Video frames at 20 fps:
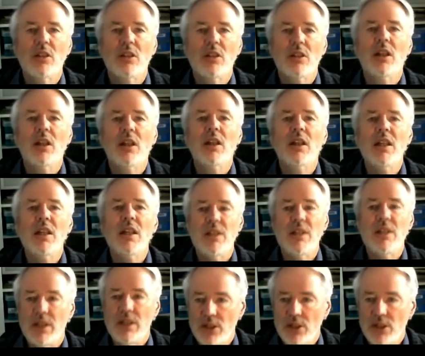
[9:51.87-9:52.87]
an easy
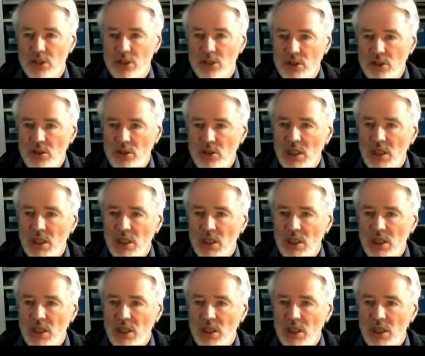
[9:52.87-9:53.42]
thing to do.